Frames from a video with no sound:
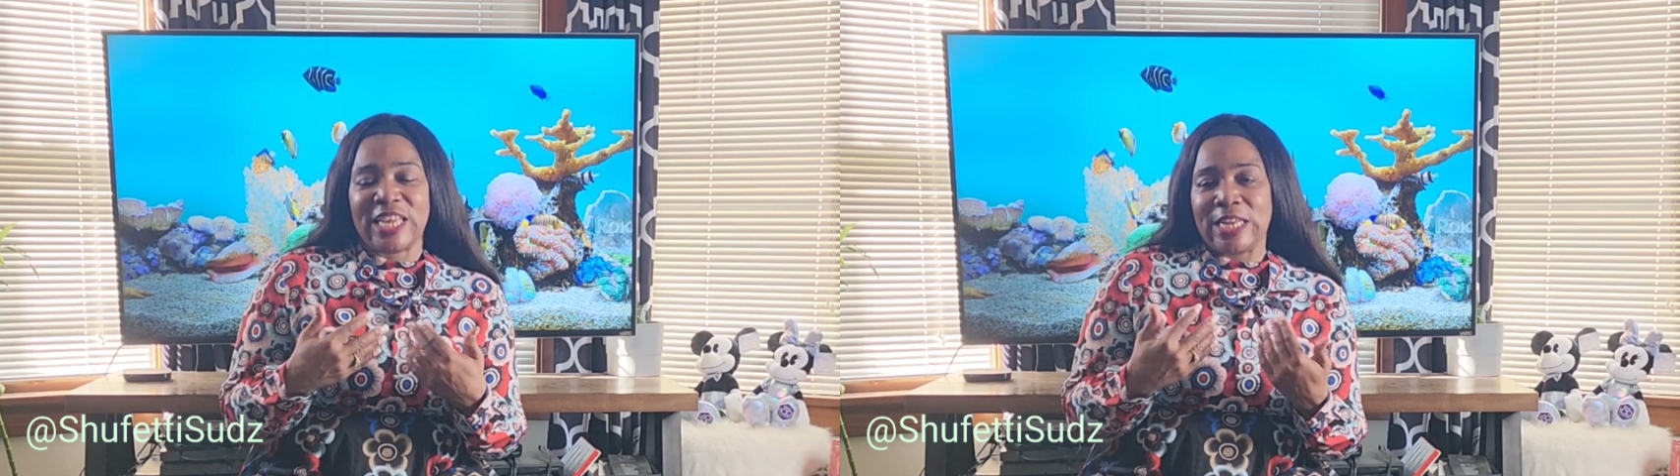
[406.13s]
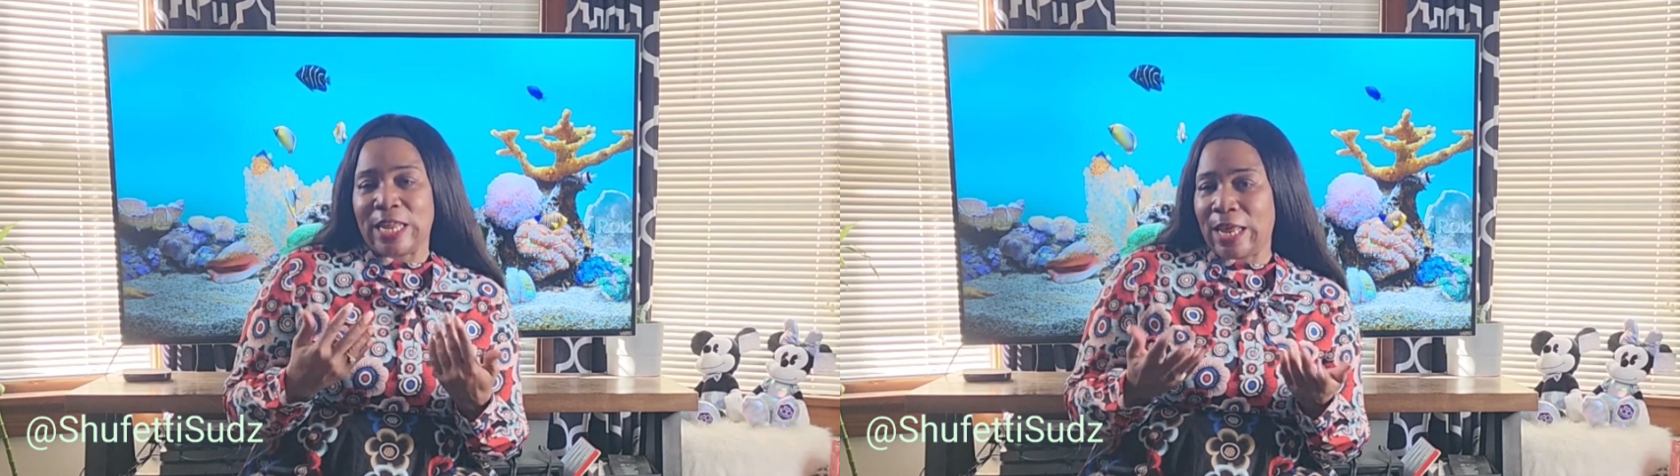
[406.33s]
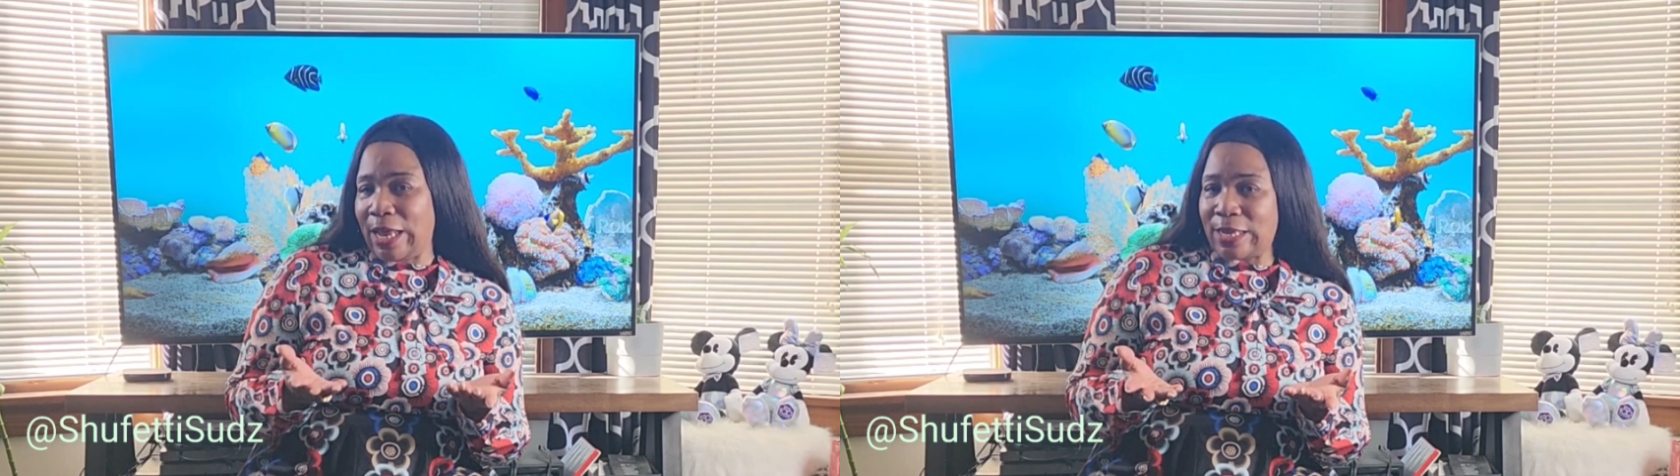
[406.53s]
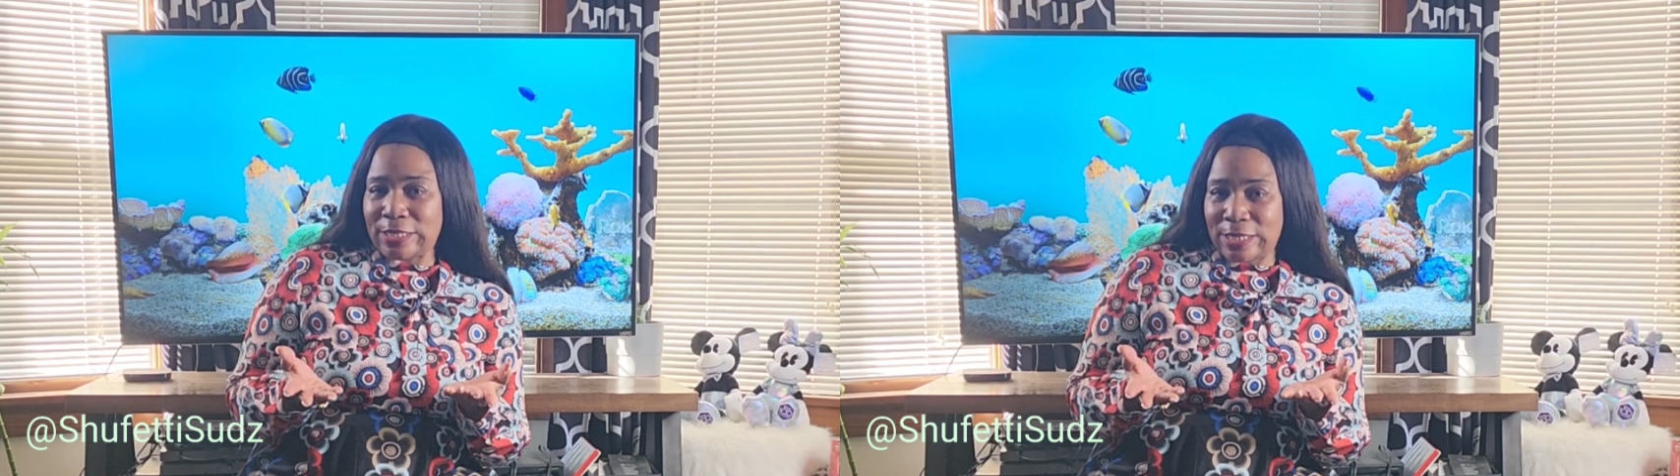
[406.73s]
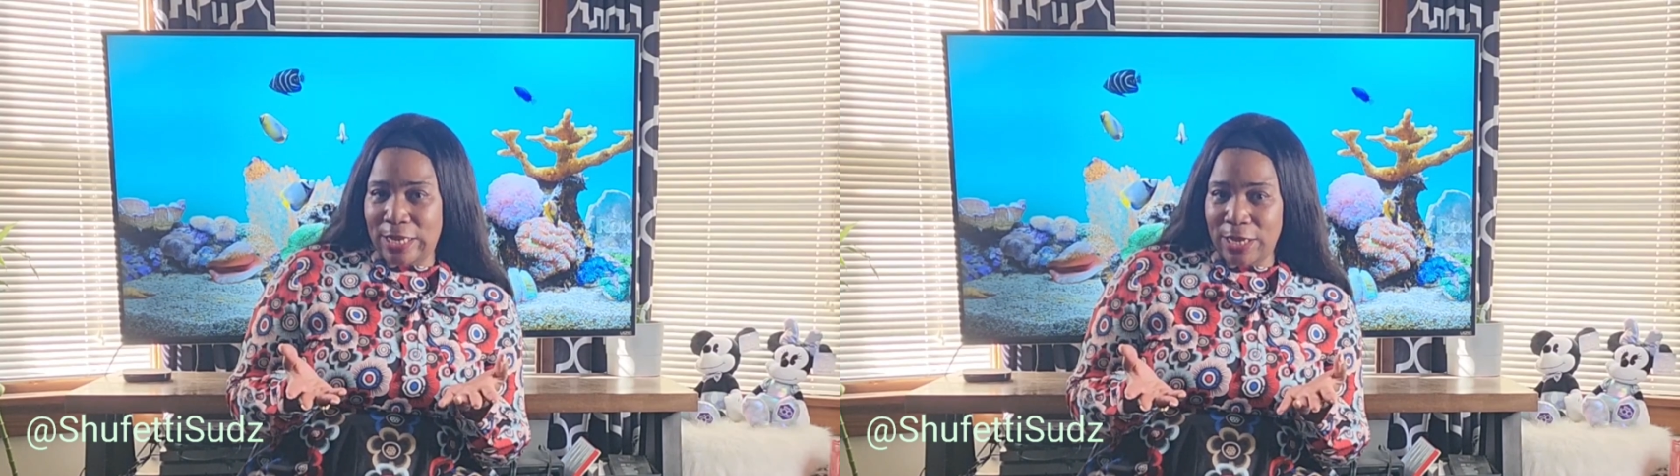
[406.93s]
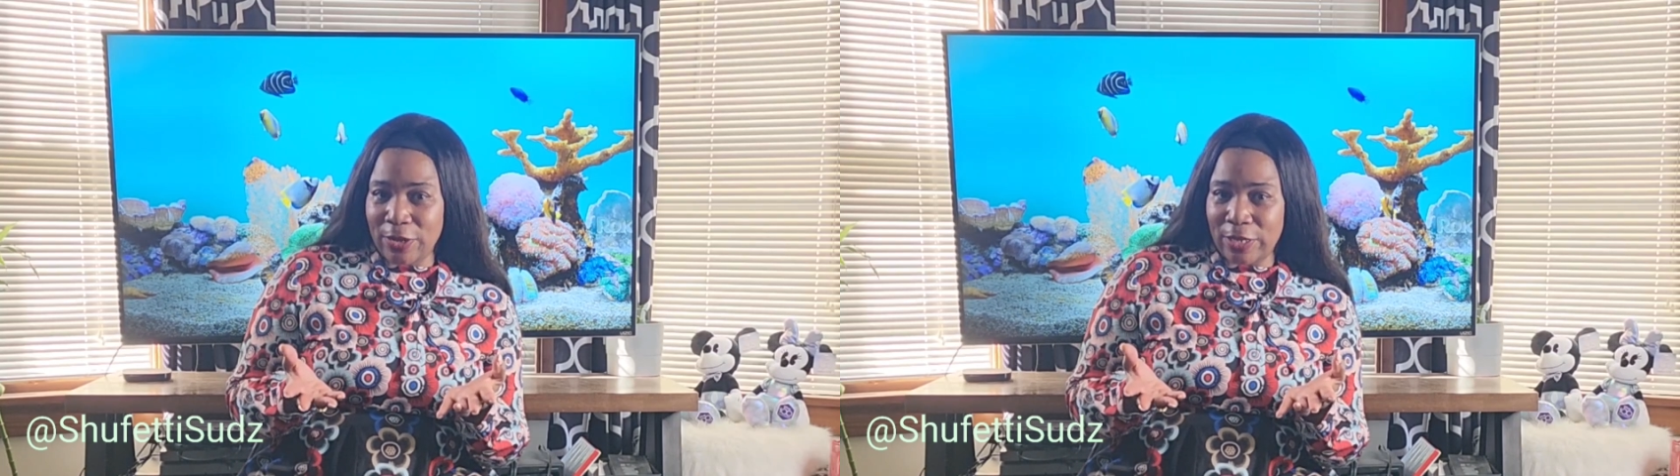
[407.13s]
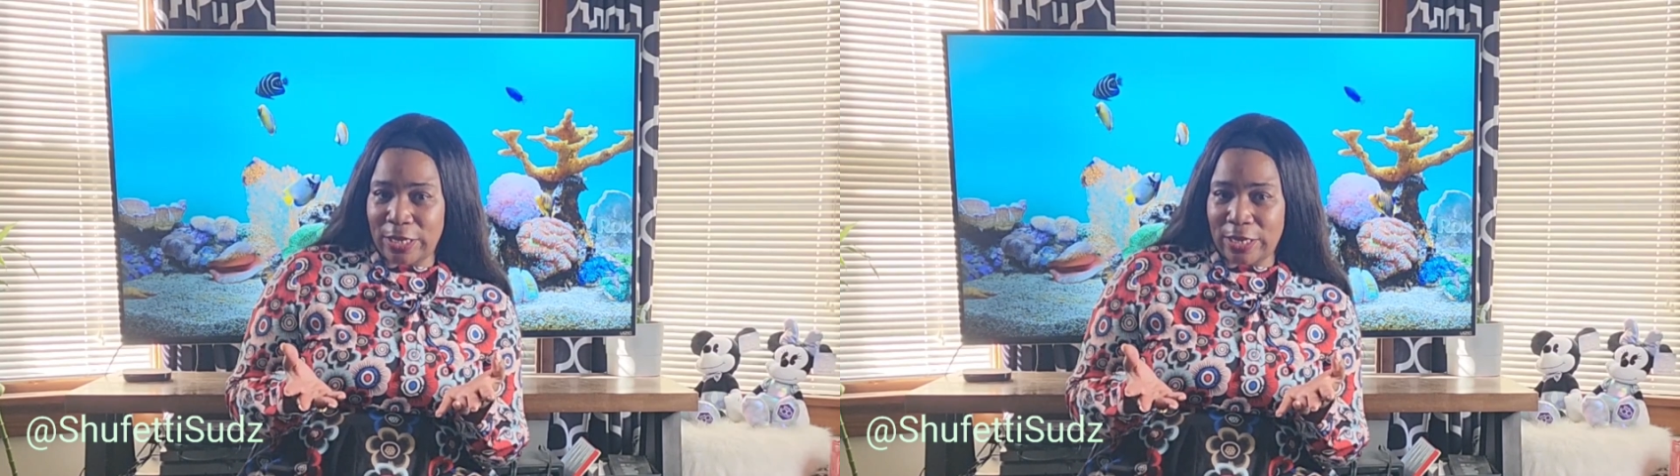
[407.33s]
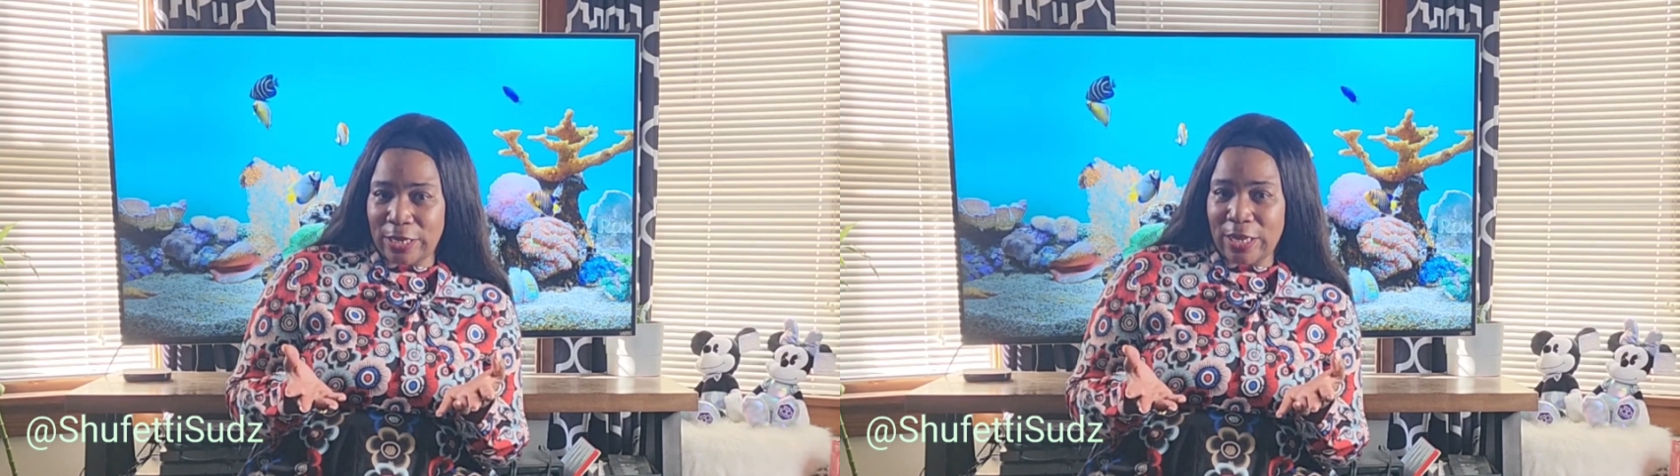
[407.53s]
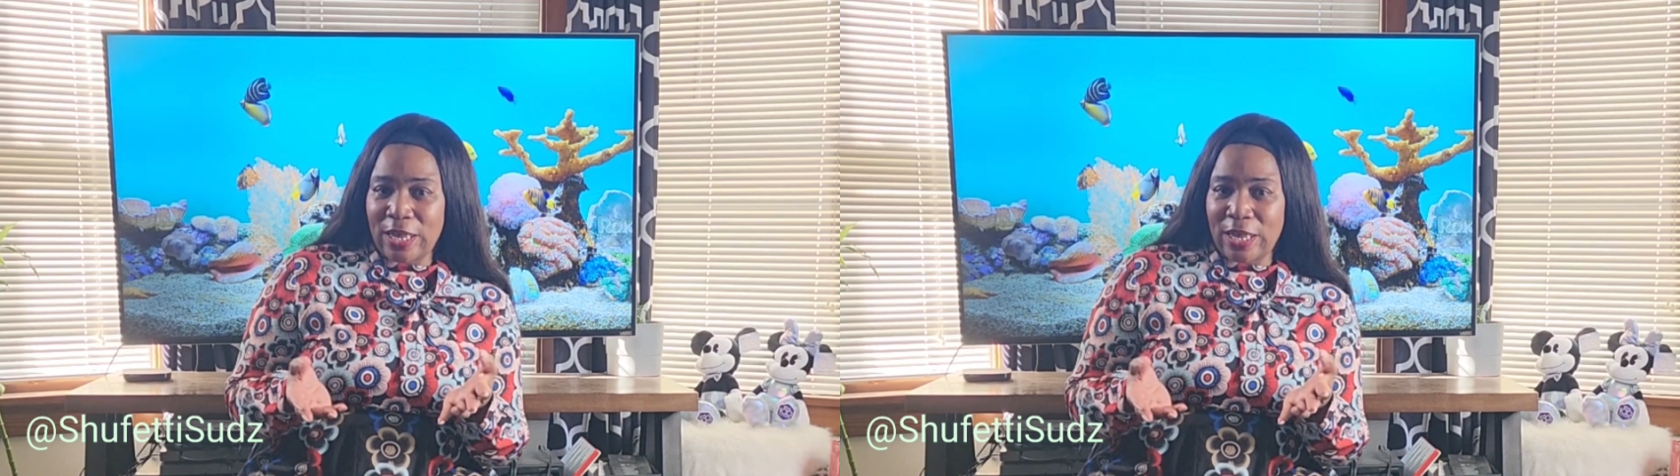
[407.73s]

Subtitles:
enhanced healing.